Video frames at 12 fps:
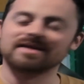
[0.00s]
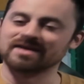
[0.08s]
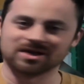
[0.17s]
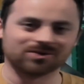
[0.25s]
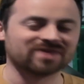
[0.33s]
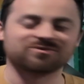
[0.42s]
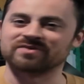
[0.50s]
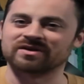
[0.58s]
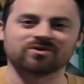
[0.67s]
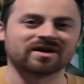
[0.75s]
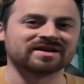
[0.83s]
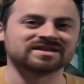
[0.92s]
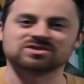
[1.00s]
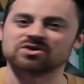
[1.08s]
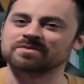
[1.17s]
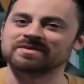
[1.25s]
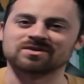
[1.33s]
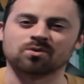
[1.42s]
You're in for the greatest
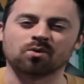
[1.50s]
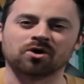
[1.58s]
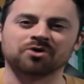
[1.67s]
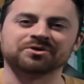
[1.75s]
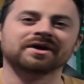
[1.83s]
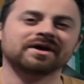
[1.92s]
tournament in the world.